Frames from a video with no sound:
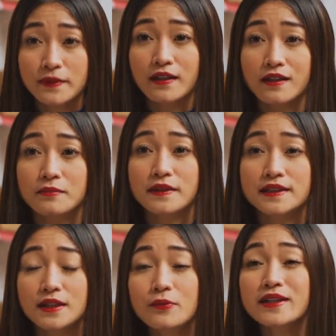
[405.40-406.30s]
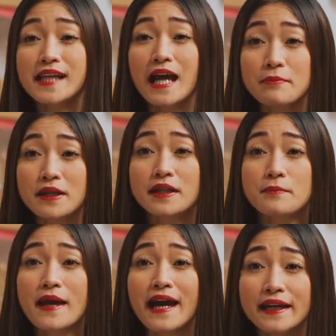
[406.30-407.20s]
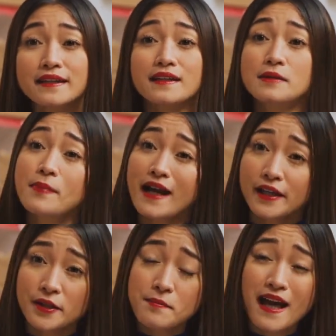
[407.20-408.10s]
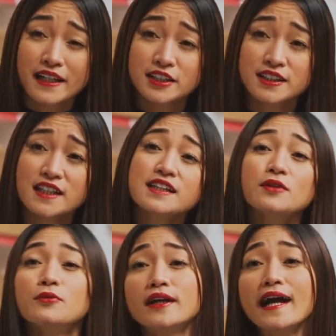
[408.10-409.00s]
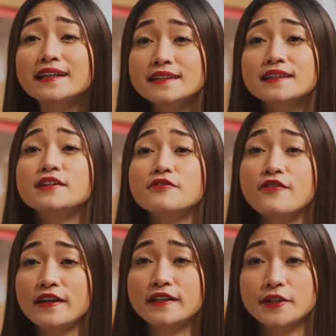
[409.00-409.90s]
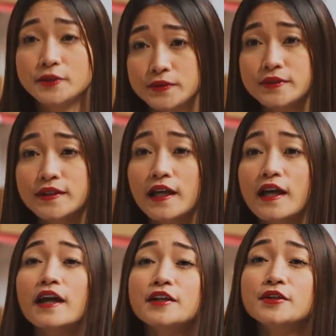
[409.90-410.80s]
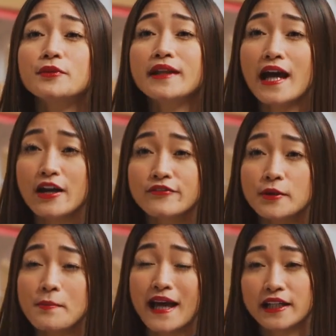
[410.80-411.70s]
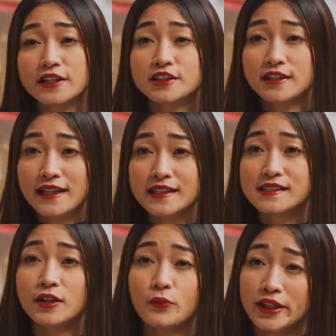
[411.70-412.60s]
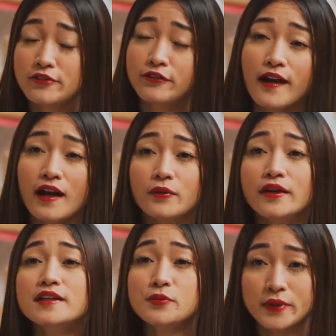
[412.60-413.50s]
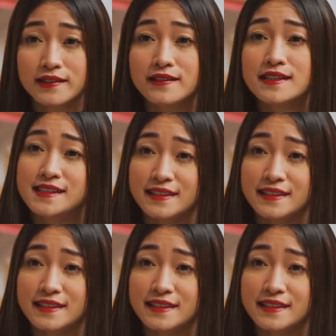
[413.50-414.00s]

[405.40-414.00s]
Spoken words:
on YouTube. YouTube is not just a platform for entertainment and learning, it's also a powerful tool for business. As a dropshipper, you can leverage this